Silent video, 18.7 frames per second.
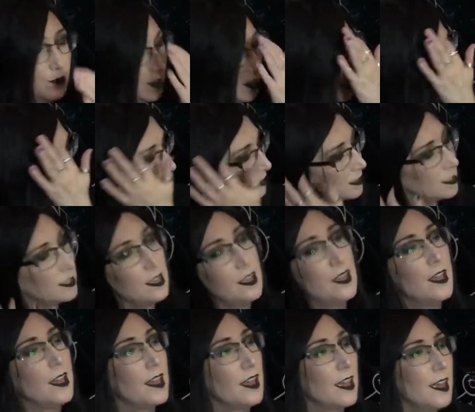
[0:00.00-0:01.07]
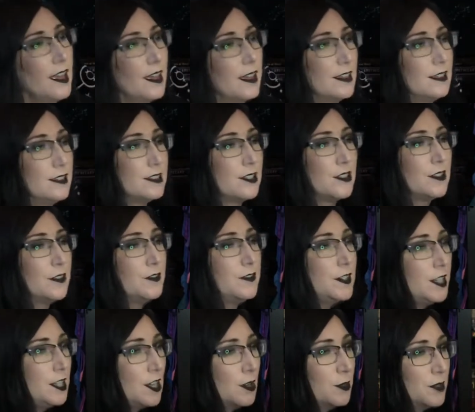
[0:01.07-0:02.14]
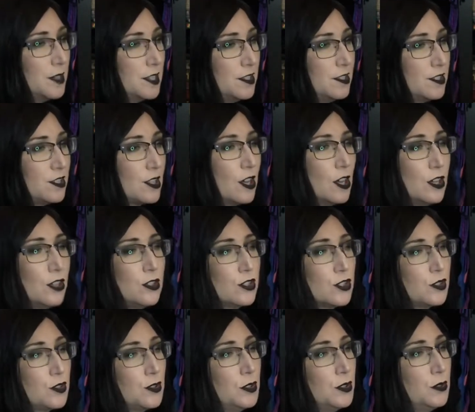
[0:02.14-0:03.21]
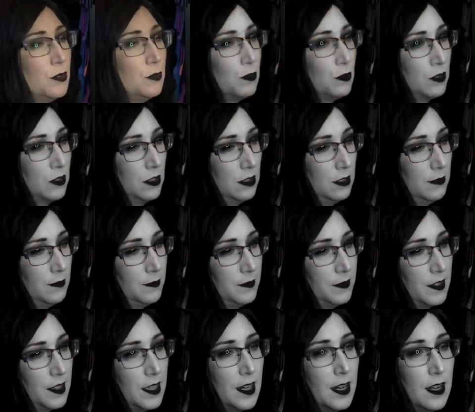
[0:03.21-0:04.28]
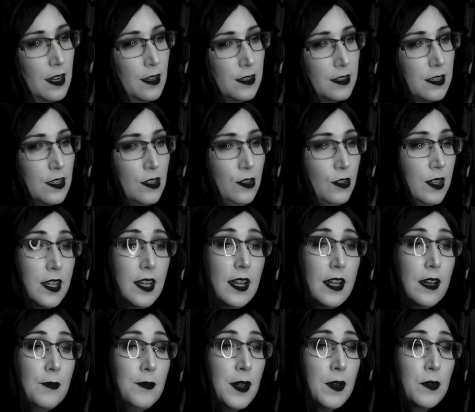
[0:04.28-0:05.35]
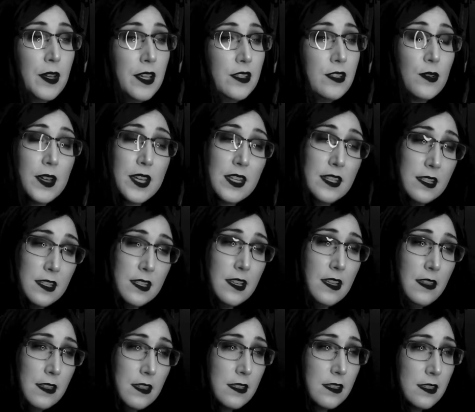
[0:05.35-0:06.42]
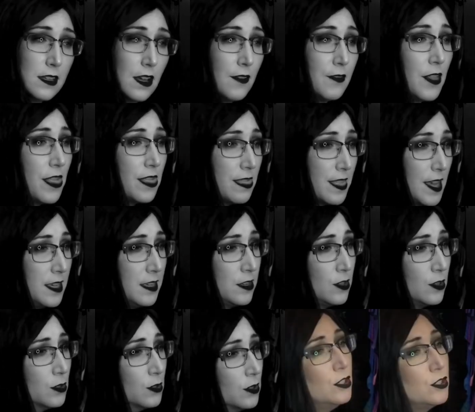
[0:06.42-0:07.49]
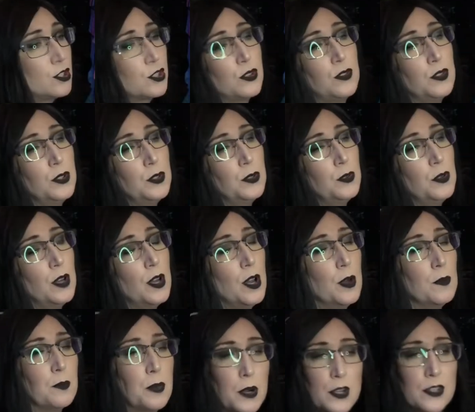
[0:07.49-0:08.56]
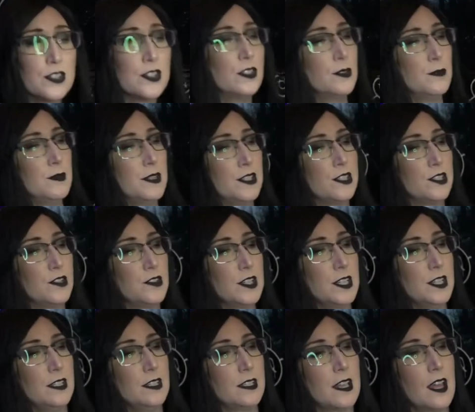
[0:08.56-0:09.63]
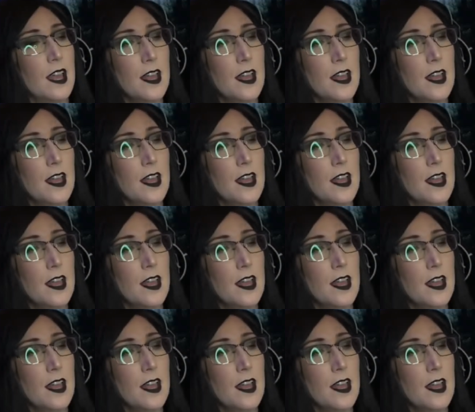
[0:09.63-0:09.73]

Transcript: Reddit. And the video is True. What? Get out. Can you get out of my way so I can see this stuff? Thank you. True personal mysteries